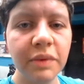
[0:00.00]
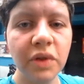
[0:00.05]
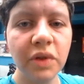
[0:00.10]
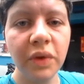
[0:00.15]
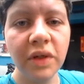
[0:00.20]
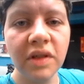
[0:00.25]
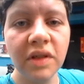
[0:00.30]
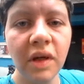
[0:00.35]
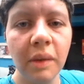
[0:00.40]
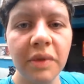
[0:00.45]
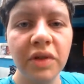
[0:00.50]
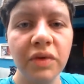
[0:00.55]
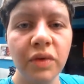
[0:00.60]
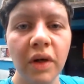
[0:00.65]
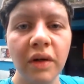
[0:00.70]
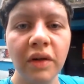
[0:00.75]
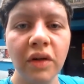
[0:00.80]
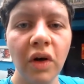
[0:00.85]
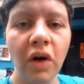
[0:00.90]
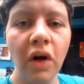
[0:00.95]
between Zombies
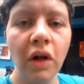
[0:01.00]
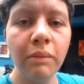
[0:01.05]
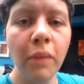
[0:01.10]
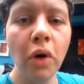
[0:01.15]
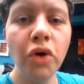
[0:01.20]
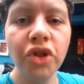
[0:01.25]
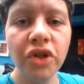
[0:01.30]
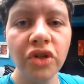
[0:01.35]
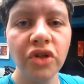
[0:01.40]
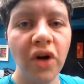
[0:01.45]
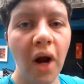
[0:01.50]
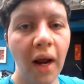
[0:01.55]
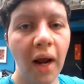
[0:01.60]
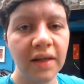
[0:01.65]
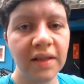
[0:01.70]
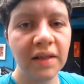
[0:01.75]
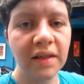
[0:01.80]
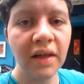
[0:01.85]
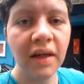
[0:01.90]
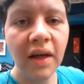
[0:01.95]
Run called Motion
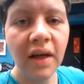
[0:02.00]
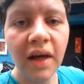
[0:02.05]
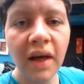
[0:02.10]
Tracks,